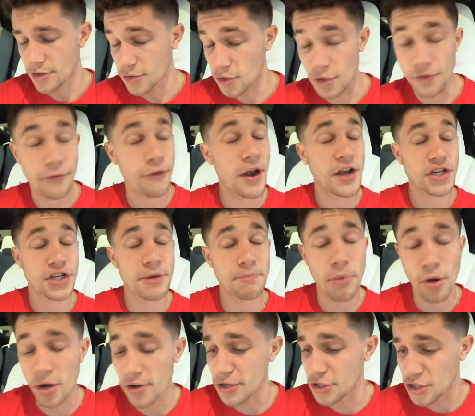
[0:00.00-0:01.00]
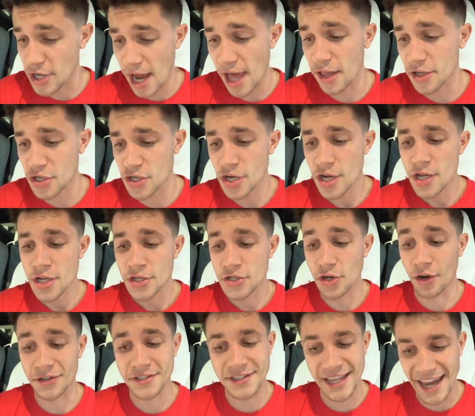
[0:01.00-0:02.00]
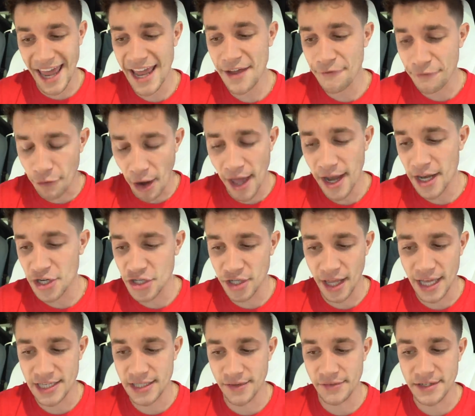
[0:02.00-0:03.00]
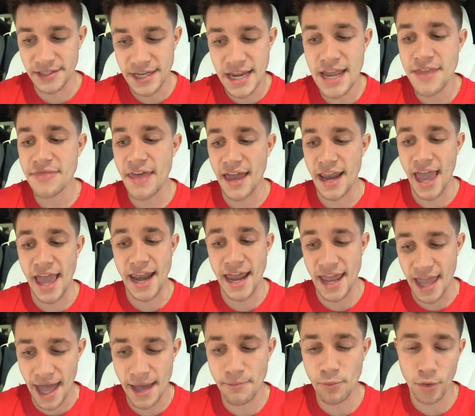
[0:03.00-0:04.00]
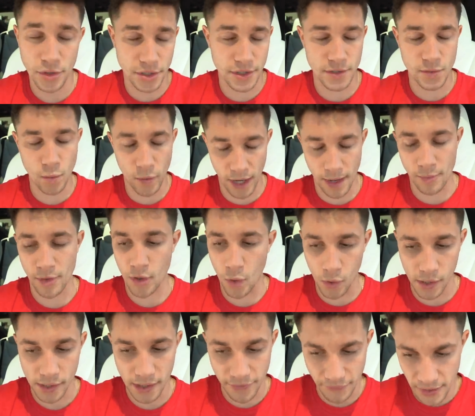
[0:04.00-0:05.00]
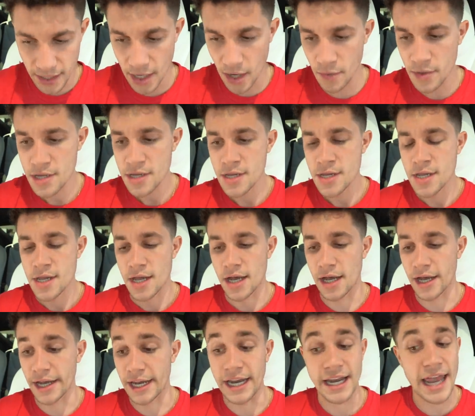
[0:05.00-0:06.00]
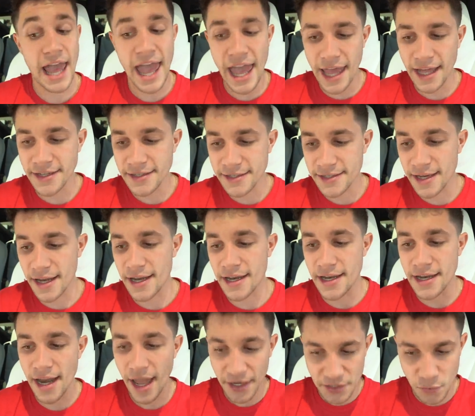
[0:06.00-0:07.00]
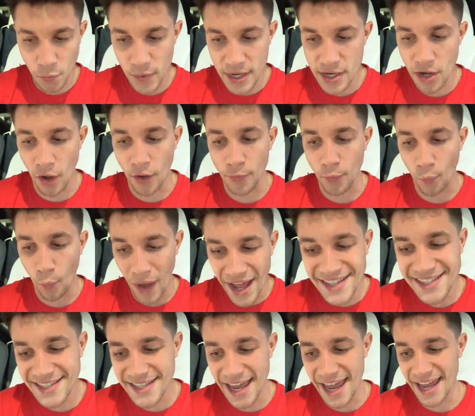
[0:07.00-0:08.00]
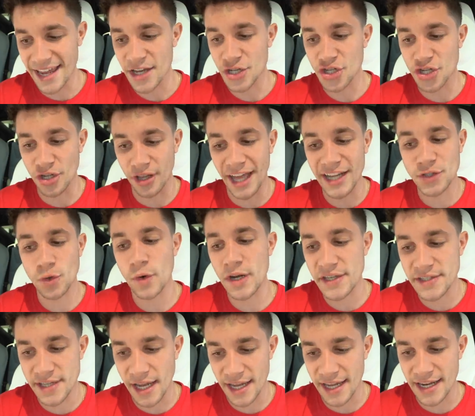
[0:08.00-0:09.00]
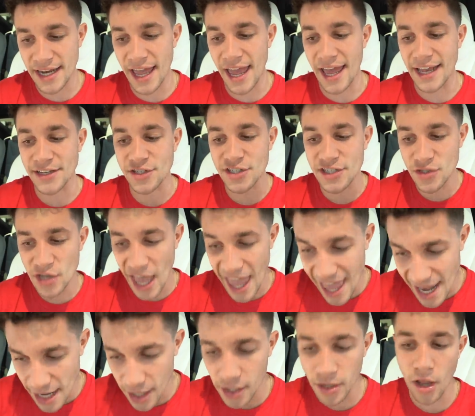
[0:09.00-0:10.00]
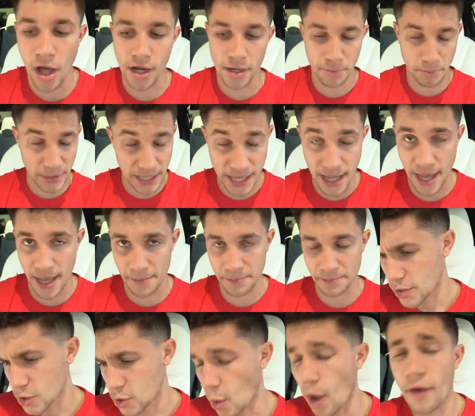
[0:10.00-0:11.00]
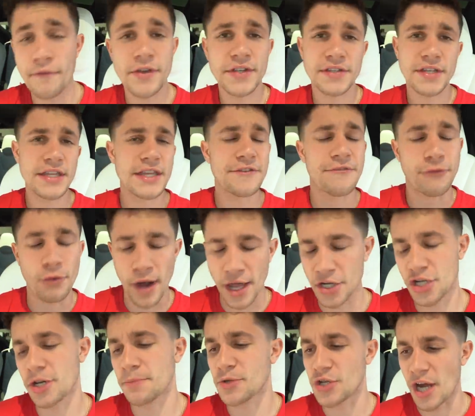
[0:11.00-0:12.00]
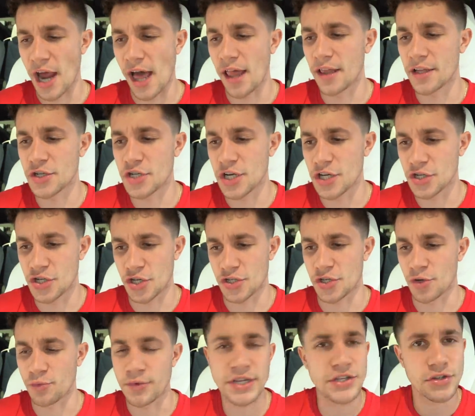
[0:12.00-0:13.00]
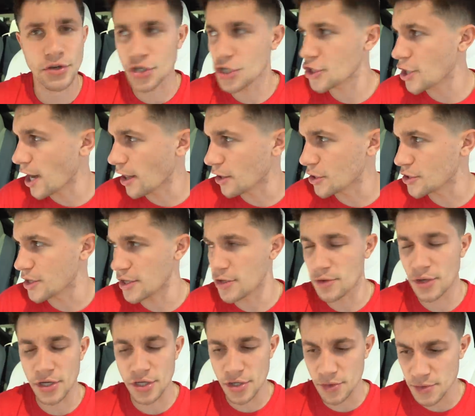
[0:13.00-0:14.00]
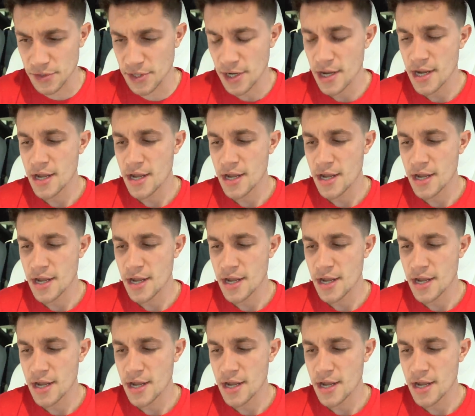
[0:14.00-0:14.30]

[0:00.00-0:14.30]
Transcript: So the friendship part of the challenge starts today, Friday, July 17th at 8 a.m., which is when I'm recording the video, uh, and it ends next week on Wednesday, July 22nd at 10 o'clock p.m. So obviously the friendship challenge is just a research challenge that you can use